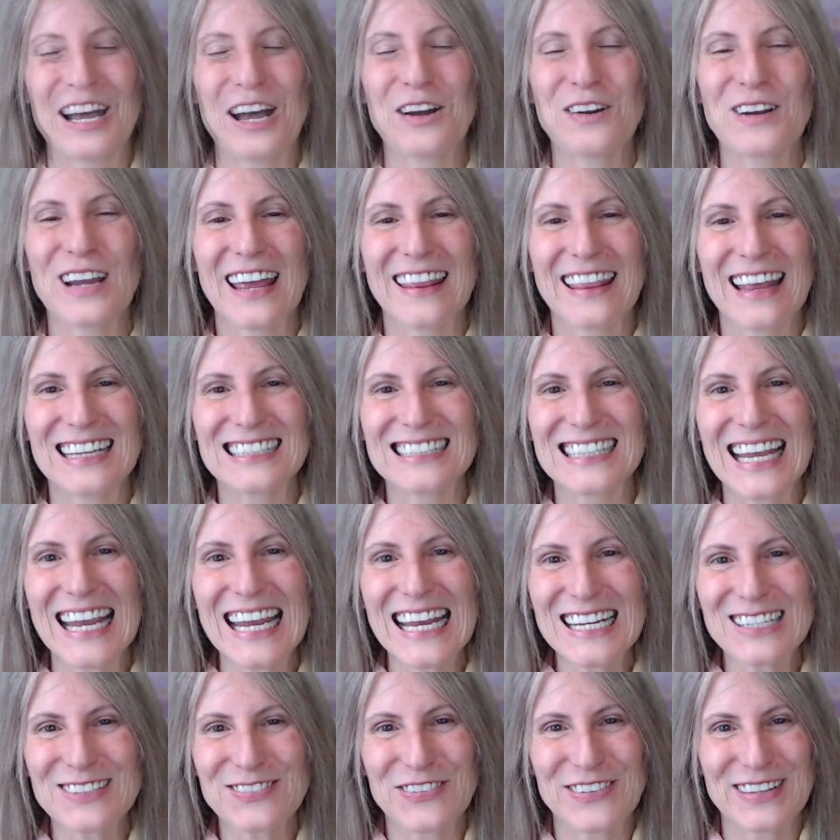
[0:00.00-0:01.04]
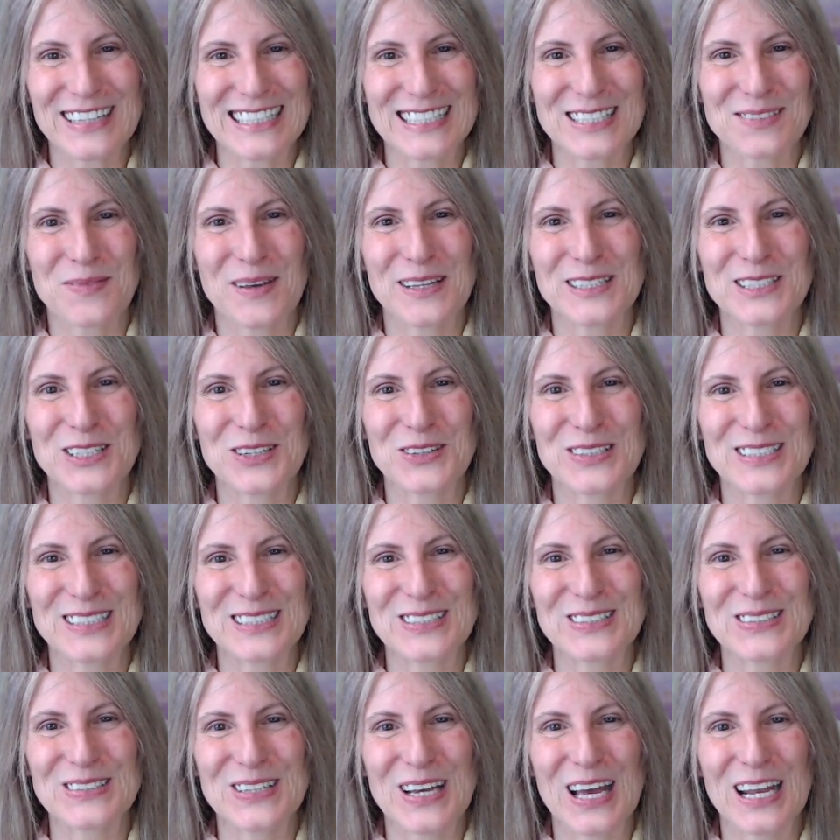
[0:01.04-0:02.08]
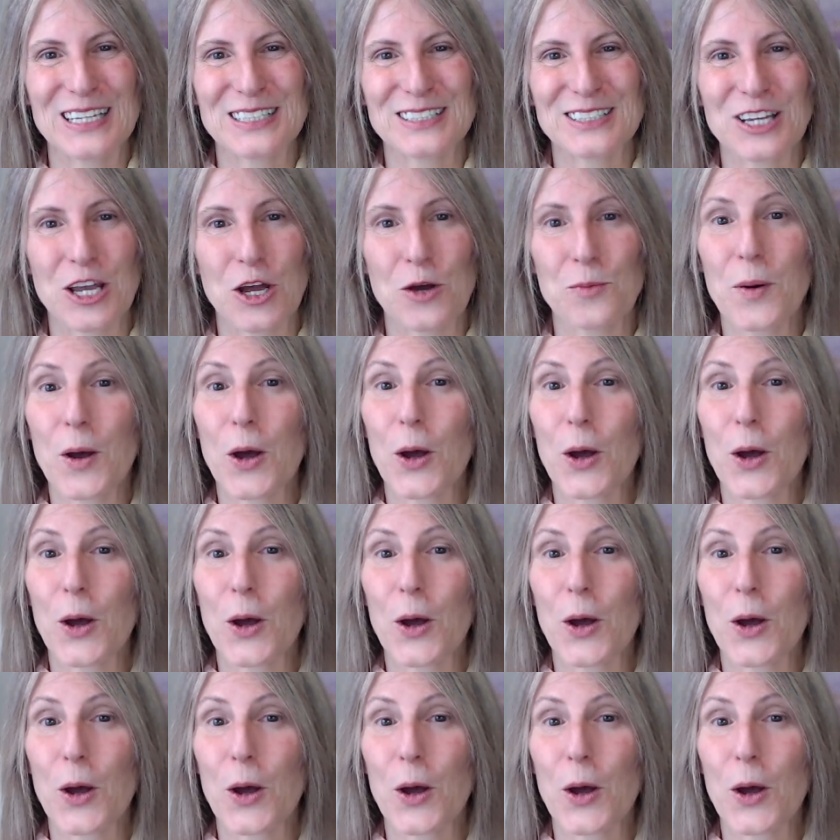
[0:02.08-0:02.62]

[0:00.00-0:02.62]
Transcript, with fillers: Okay, that's it for this month's Crystal Colorscope.